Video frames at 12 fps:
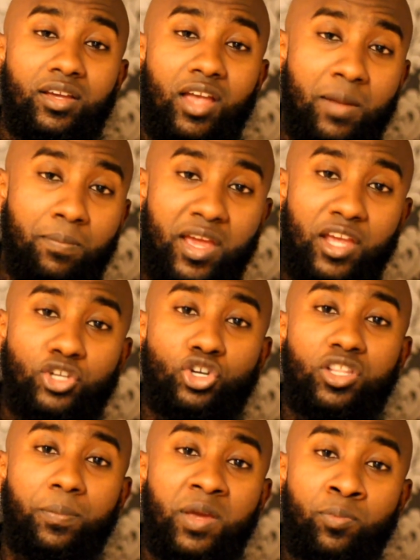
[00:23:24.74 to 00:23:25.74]
and make sure
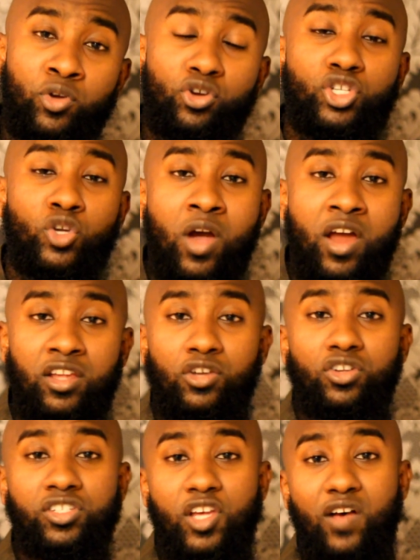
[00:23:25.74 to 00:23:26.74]
the people you're surrounding
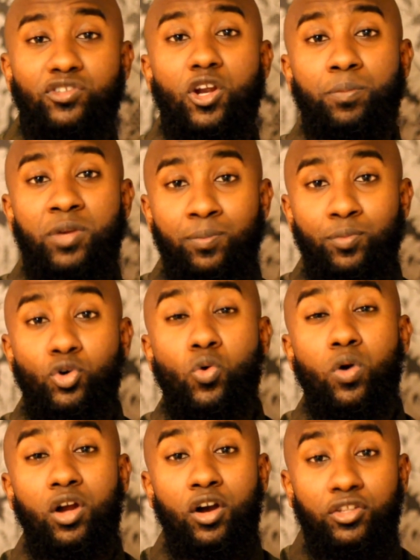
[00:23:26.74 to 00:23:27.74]
yourselves are people who
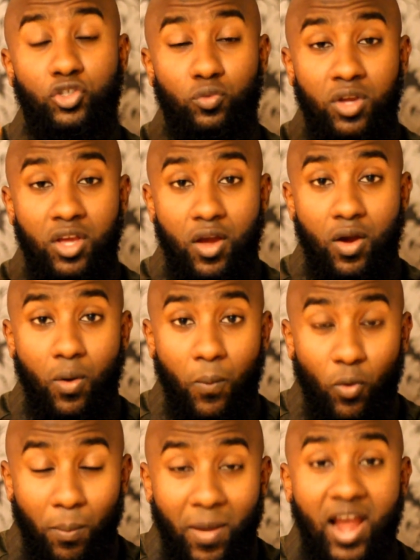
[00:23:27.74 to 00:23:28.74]
are going to
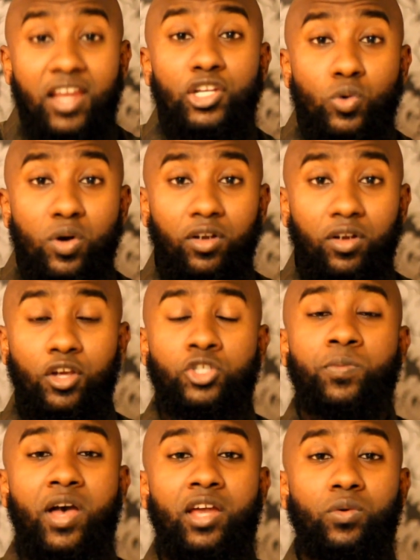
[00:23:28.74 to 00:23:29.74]
remind you of allah
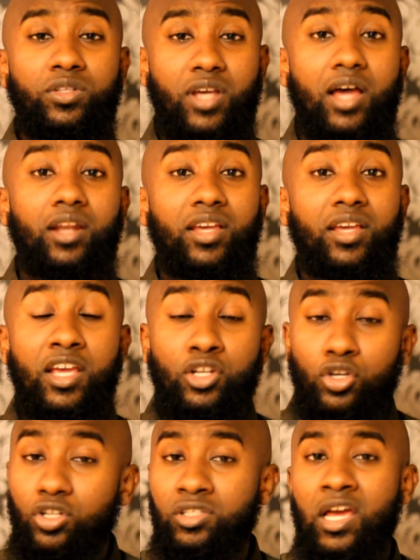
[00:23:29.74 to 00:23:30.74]
subhanahu wa ta'ala in
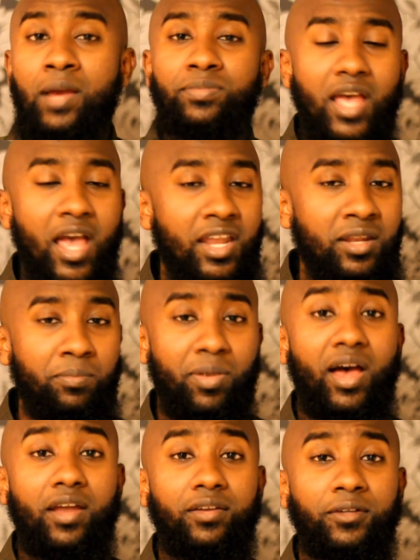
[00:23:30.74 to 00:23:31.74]
good times and in
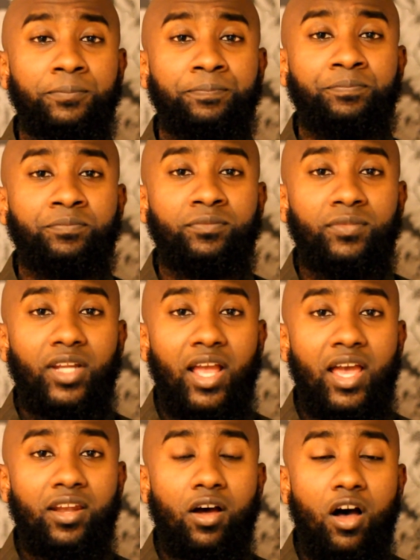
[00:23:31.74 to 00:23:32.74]
bad
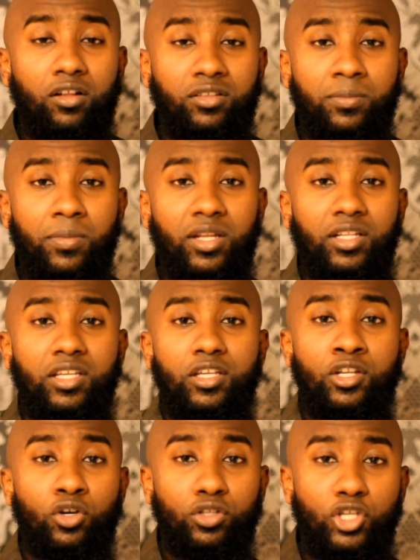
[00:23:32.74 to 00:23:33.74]
and ultimately you
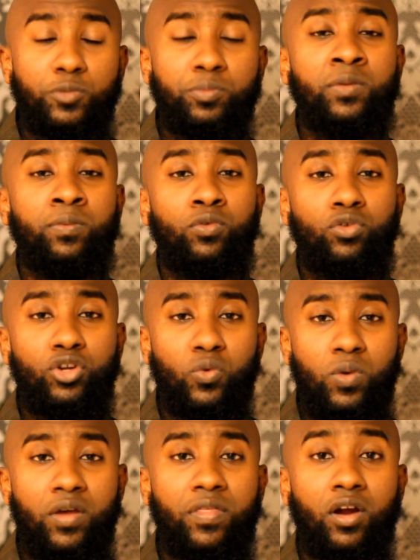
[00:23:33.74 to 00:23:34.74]
know these people who you're
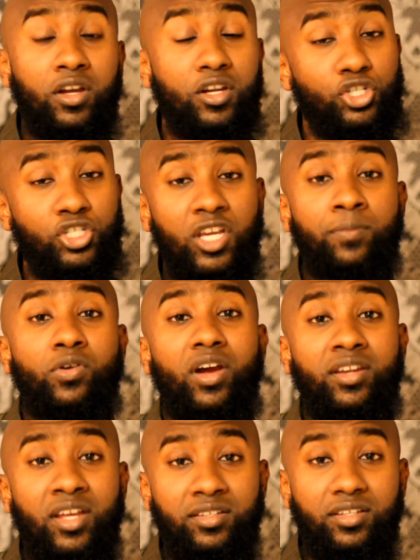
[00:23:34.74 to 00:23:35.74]
with are going to shape your
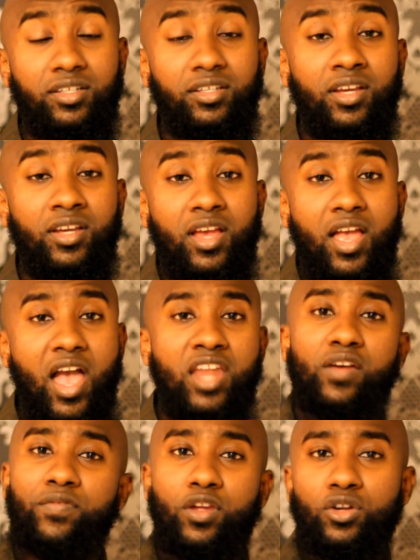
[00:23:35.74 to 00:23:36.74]
identity and
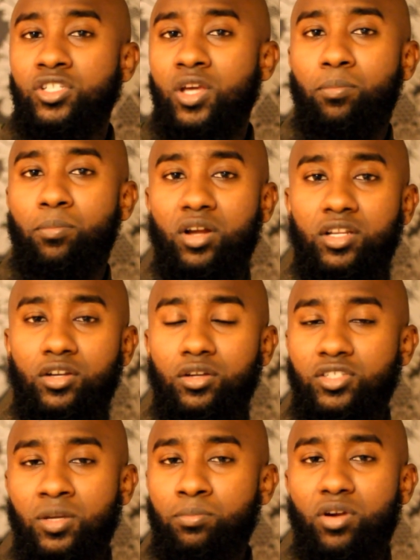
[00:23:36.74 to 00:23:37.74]
if there's somebody,
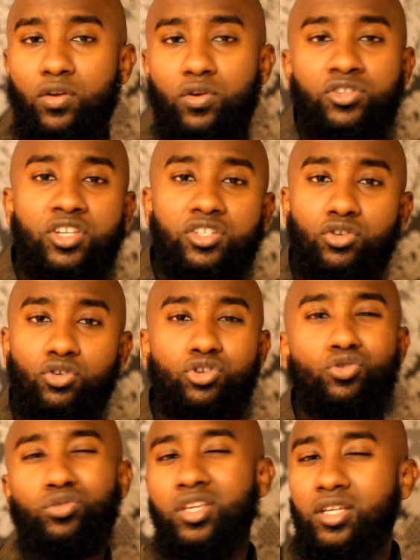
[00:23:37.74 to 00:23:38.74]
some brother or sister who
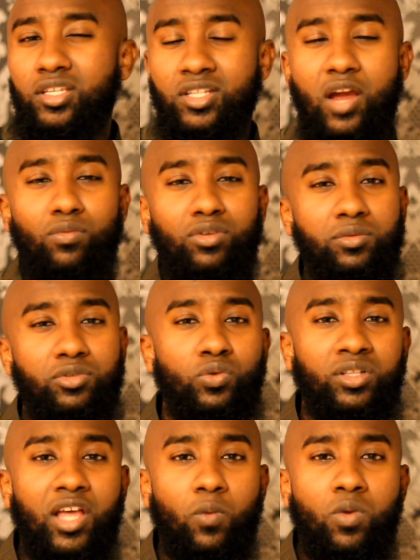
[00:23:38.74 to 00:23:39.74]
you think is not really
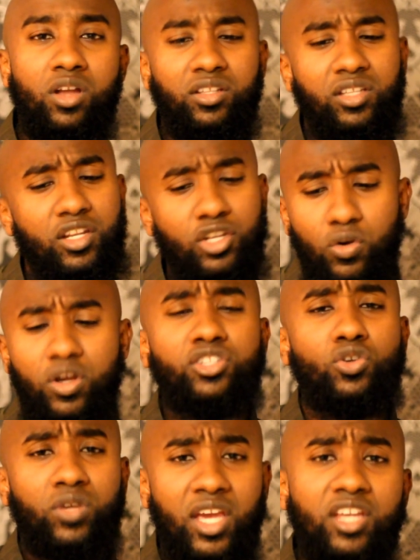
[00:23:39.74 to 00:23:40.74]
doing that well, then you know it's
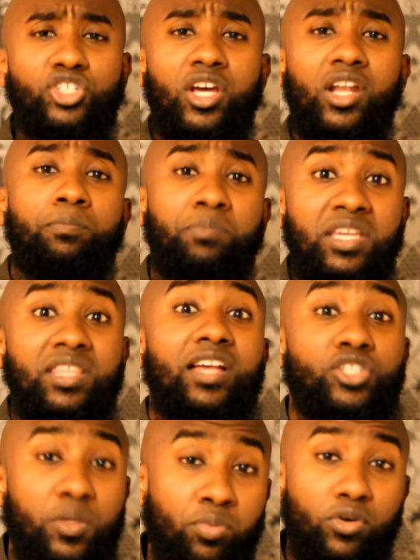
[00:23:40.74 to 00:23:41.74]
okay, inshallah. Be
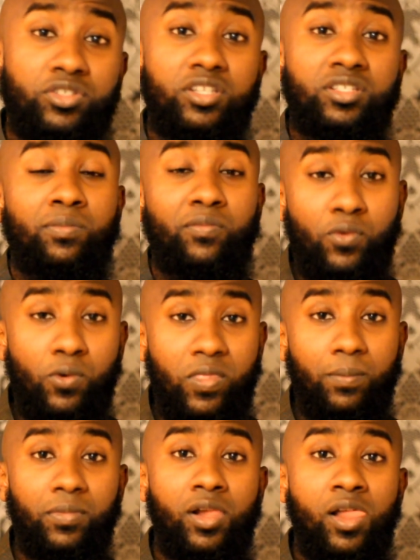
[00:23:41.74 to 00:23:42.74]
that support system for
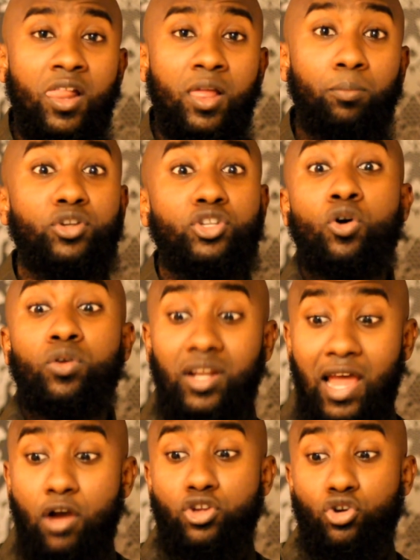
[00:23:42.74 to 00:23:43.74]
them. But don't
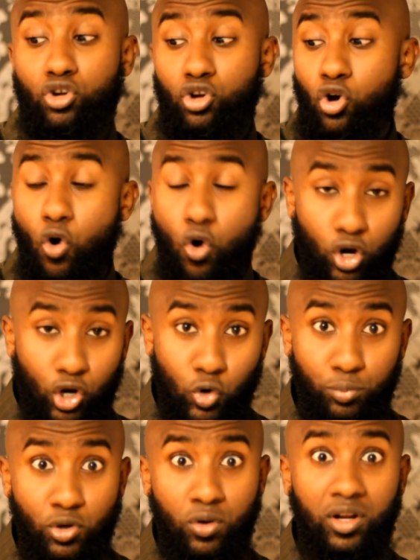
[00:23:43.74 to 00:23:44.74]
allow your core
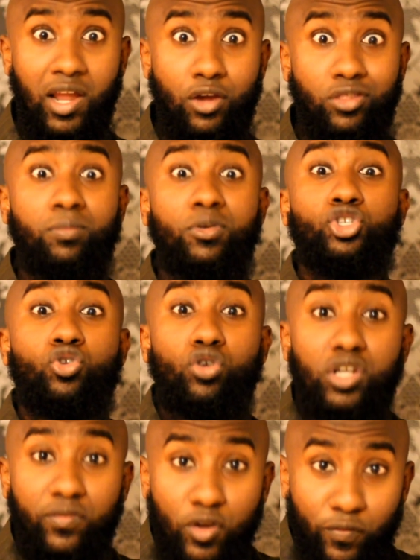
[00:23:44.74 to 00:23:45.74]
group, don't allow the
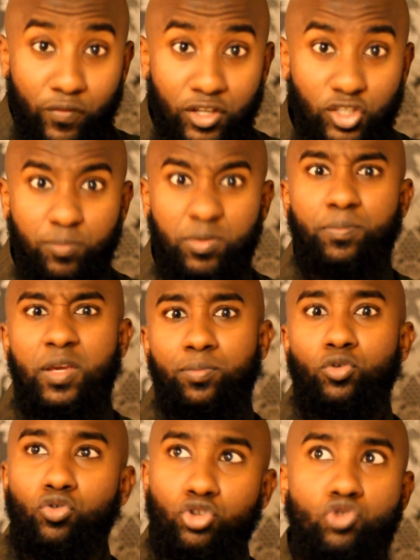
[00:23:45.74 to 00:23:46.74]
majority of your friends to be
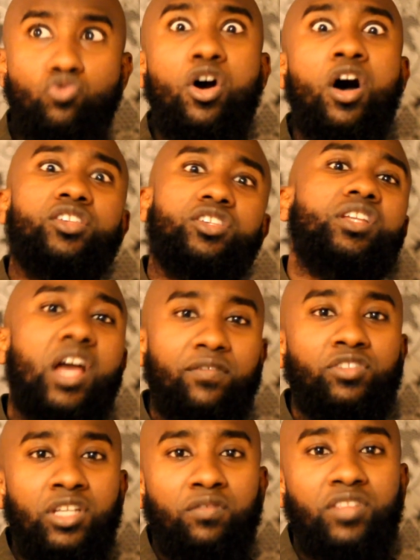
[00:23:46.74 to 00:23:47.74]
people who you constantly have
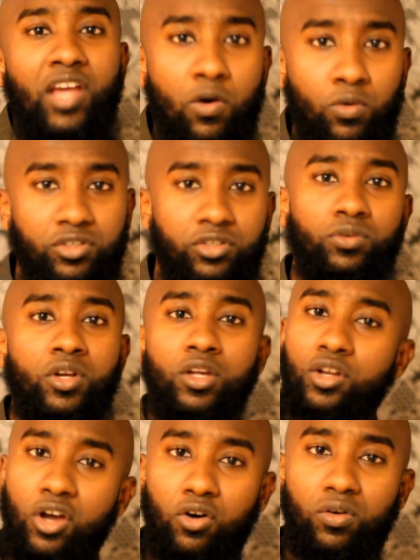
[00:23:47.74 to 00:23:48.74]
to give dawah to.
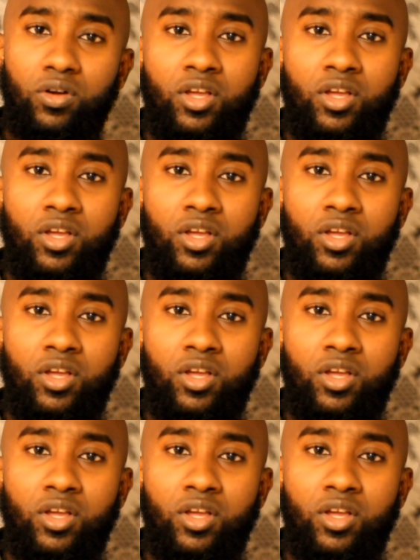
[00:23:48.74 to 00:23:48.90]
No.